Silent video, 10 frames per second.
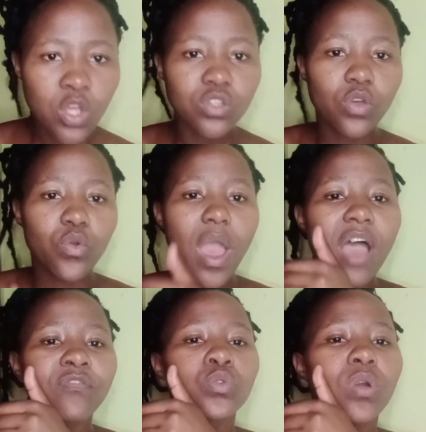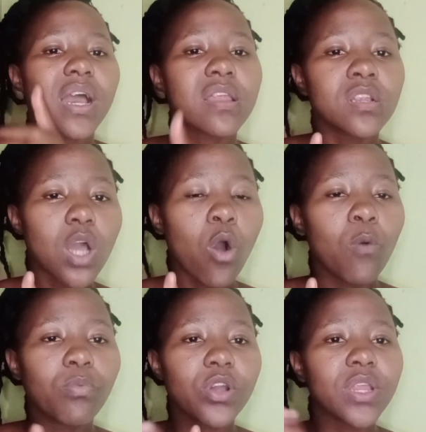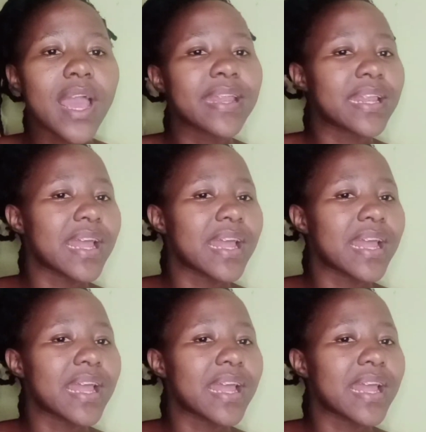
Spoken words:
so you have to cut it open and